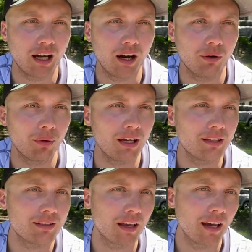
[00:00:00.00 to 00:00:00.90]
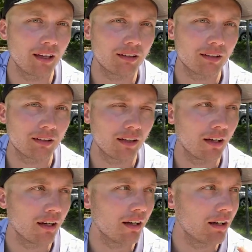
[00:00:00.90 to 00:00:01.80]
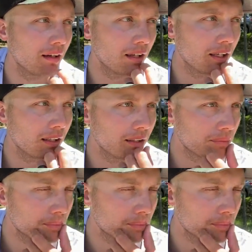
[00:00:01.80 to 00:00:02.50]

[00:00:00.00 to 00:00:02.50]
outweighs that uh,